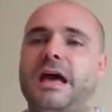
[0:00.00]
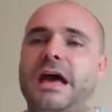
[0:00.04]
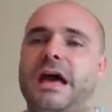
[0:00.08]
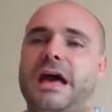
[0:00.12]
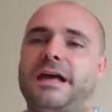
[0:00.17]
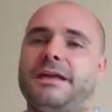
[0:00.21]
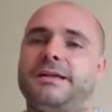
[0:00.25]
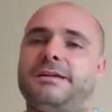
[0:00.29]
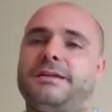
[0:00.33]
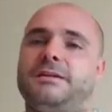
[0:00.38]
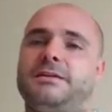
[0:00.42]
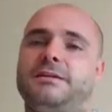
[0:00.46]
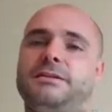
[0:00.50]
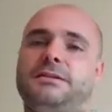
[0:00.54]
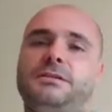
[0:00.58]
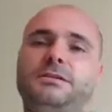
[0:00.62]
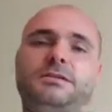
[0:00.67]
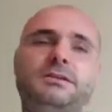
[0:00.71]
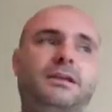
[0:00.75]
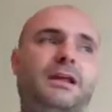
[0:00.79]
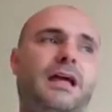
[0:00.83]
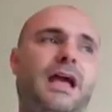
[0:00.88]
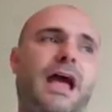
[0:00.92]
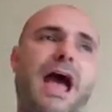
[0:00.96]
and
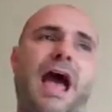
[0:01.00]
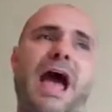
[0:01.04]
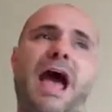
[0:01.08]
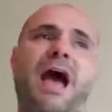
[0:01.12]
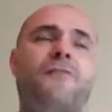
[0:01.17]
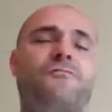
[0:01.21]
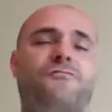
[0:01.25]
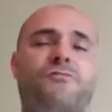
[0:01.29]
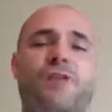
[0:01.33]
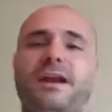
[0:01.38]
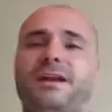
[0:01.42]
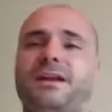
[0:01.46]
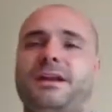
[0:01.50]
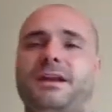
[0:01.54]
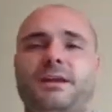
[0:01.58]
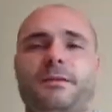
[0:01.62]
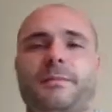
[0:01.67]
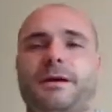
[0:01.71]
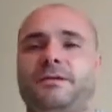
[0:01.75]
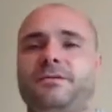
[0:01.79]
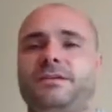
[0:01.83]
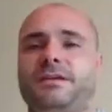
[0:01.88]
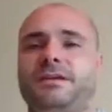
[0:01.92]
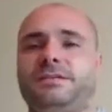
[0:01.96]
I have ranted
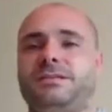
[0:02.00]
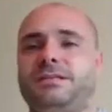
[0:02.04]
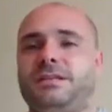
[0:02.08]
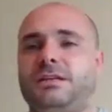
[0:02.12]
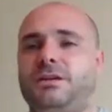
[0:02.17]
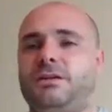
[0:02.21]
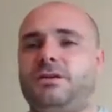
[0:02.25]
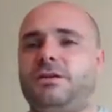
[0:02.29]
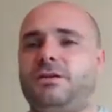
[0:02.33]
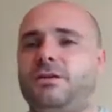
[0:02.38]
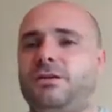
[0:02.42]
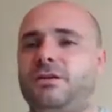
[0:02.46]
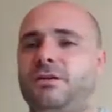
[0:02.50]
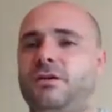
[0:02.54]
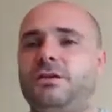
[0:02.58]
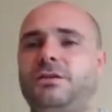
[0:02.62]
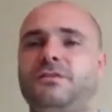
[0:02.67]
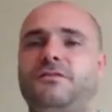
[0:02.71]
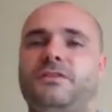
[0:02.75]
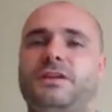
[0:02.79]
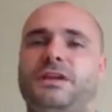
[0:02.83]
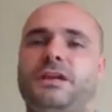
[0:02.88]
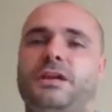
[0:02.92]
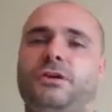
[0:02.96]
about this in
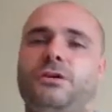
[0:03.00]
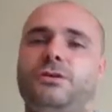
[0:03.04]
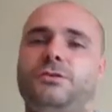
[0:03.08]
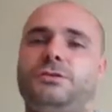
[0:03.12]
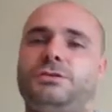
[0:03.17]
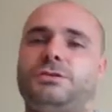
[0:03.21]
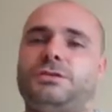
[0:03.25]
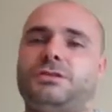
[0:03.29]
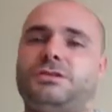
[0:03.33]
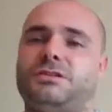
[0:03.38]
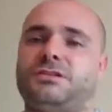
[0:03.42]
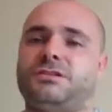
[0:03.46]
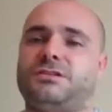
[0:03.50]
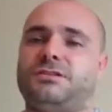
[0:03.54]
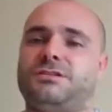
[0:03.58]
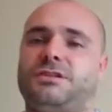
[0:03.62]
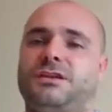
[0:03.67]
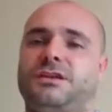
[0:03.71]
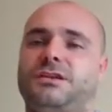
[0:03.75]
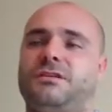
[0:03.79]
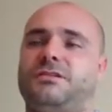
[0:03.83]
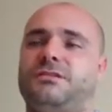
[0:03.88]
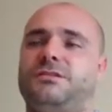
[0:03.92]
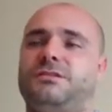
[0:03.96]
other videos
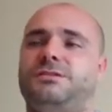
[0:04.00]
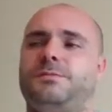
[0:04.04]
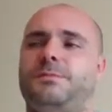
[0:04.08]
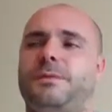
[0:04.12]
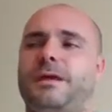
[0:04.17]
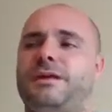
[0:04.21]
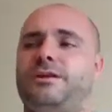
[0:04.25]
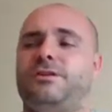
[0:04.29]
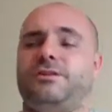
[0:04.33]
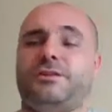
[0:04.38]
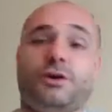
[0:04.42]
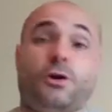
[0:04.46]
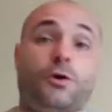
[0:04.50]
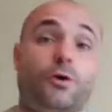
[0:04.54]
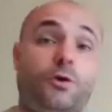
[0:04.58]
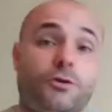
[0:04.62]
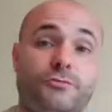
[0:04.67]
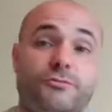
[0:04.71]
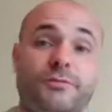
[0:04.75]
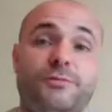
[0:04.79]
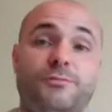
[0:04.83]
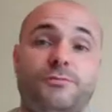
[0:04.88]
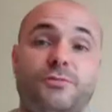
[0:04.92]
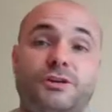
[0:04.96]
that, depending on the
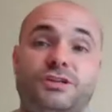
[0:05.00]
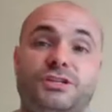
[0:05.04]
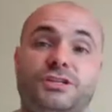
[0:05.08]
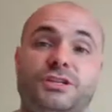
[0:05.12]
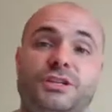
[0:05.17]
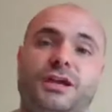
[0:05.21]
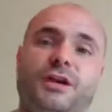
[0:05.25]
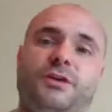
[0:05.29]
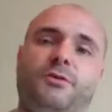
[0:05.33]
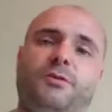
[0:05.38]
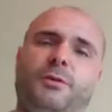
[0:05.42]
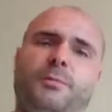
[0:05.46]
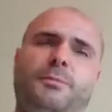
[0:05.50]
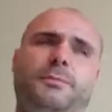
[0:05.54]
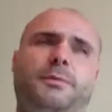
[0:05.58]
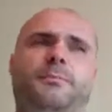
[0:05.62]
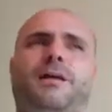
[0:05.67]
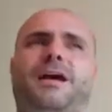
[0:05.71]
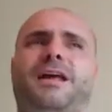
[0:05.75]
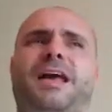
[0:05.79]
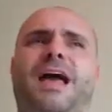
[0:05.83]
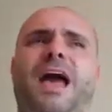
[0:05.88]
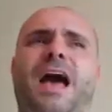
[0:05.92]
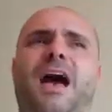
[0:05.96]
order in which they go up, you
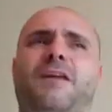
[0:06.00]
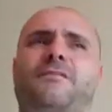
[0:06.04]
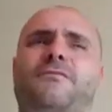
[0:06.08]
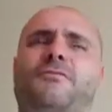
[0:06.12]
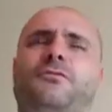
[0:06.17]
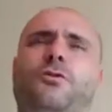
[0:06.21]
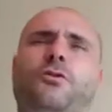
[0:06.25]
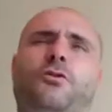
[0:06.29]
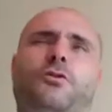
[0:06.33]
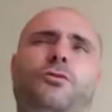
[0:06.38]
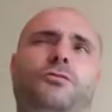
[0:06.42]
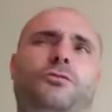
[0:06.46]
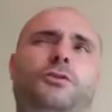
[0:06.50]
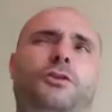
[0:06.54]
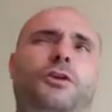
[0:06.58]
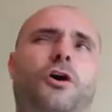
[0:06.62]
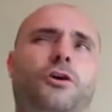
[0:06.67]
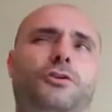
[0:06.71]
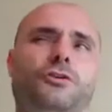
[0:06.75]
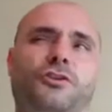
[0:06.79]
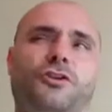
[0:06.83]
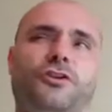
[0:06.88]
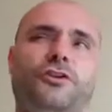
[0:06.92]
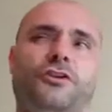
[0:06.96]
might have or
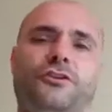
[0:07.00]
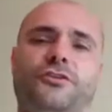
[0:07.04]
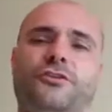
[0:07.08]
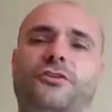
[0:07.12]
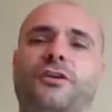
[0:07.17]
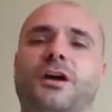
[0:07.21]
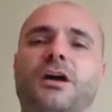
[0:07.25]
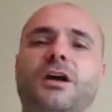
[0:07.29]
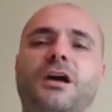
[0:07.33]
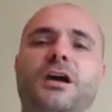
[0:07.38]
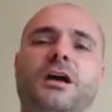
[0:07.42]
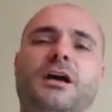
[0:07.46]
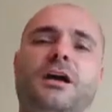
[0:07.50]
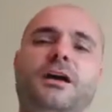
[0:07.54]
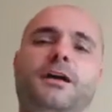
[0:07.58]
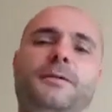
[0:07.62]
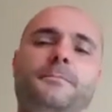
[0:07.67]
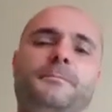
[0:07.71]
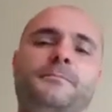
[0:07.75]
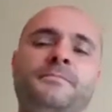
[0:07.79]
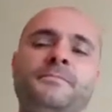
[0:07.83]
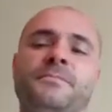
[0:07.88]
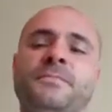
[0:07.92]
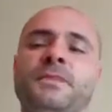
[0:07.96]
not heard.
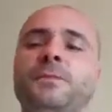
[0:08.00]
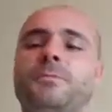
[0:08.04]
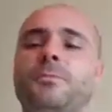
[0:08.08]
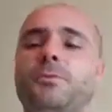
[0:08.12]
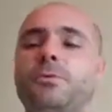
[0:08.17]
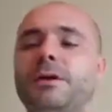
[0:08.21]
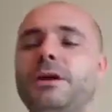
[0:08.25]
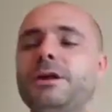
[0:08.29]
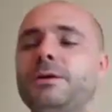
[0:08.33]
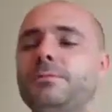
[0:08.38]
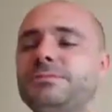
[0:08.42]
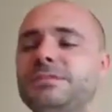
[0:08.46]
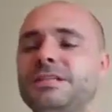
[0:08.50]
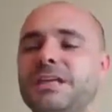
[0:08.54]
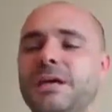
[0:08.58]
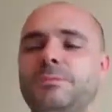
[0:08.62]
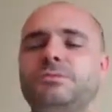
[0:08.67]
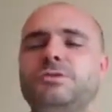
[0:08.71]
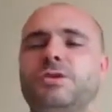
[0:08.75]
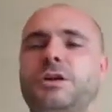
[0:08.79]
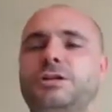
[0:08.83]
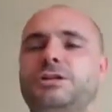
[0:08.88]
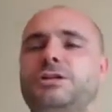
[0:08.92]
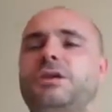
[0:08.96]
But when it comes to
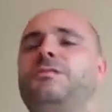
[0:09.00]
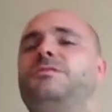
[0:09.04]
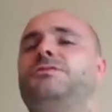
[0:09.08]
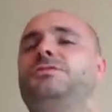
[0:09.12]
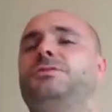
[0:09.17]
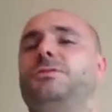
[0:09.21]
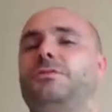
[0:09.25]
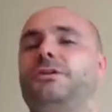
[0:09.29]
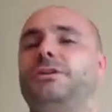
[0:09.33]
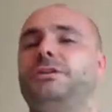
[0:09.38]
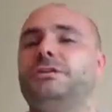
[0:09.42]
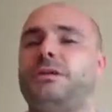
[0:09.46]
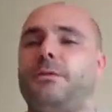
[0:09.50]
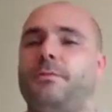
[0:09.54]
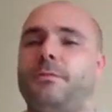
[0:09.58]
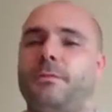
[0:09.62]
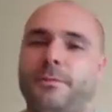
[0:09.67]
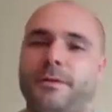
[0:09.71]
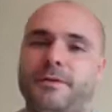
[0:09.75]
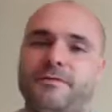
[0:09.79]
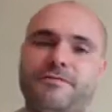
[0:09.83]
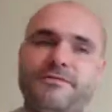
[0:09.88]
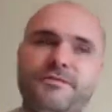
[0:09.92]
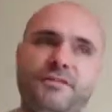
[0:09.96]
Games Workshop, for some reason I'm a
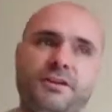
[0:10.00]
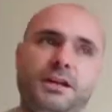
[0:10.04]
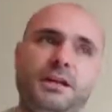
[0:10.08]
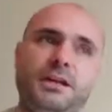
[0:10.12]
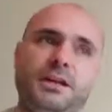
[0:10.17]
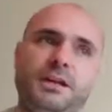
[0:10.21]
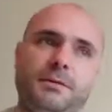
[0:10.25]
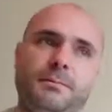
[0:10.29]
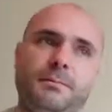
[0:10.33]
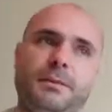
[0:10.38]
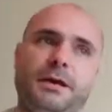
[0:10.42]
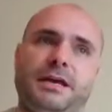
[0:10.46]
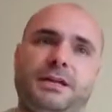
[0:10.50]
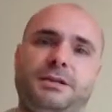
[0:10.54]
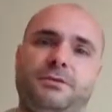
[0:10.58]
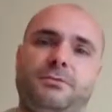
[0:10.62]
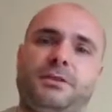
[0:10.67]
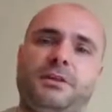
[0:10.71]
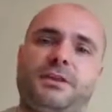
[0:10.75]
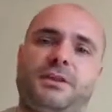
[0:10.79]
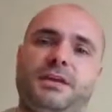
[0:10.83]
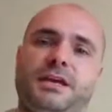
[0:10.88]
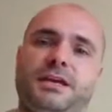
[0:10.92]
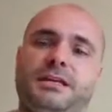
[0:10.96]
bit funny compared to
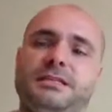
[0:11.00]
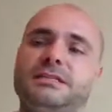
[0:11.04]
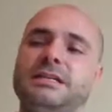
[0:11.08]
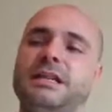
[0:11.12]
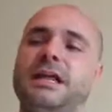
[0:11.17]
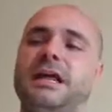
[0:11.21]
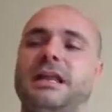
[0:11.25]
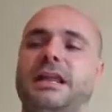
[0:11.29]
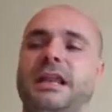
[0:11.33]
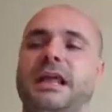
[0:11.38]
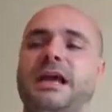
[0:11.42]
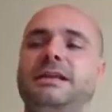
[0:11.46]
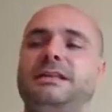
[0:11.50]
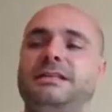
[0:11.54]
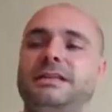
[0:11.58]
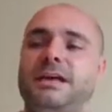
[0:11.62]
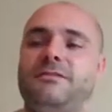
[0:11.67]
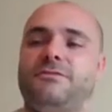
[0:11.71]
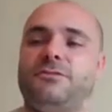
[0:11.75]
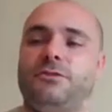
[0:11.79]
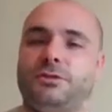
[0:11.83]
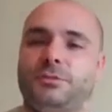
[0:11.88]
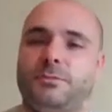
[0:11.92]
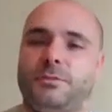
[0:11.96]
other things, and I like to
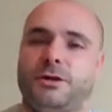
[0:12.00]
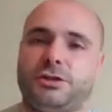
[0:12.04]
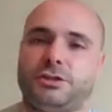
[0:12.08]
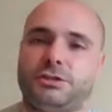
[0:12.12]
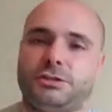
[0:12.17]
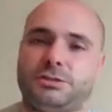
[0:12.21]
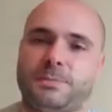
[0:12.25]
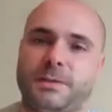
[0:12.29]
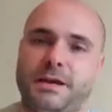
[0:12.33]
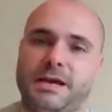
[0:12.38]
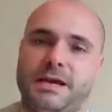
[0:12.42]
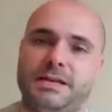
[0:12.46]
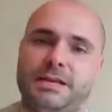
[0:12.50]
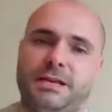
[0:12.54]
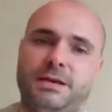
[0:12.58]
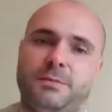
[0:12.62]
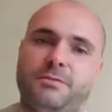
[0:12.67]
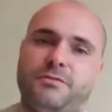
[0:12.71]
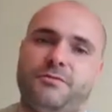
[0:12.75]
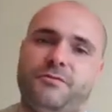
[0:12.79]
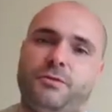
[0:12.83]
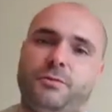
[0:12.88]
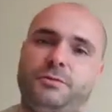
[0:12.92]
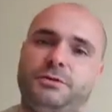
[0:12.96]
have all the models painted
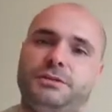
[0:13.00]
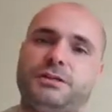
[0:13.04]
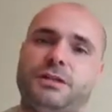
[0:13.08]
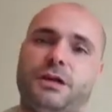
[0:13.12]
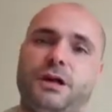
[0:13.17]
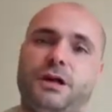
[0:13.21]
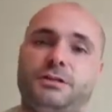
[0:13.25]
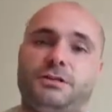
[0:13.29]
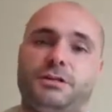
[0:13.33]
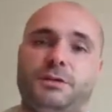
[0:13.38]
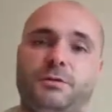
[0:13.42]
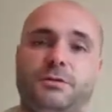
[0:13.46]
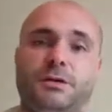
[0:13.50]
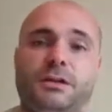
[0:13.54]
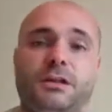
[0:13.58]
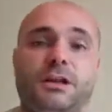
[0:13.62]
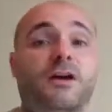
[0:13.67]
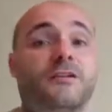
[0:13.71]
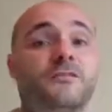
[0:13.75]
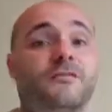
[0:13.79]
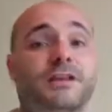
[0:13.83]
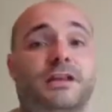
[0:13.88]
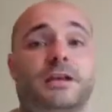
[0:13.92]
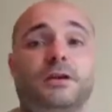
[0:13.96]
before we start doing a
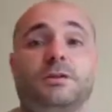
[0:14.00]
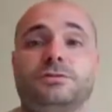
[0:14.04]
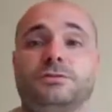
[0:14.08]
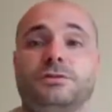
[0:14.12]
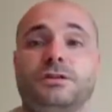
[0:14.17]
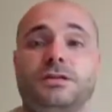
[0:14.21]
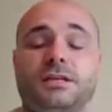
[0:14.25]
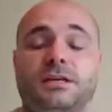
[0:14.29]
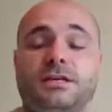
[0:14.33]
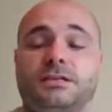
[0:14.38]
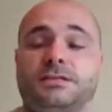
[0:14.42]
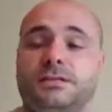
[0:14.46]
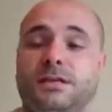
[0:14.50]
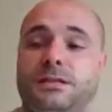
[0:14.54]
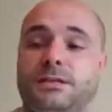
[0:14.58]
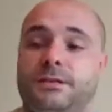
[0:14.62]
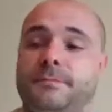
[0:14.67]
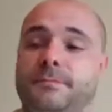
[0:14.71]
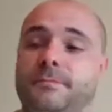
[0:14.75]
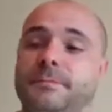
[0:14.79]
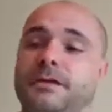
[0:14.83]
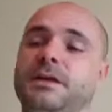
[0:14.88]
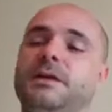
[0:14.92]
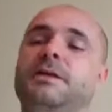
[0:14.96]
lot of videos and things on
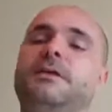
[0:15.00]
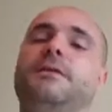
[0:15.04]
them.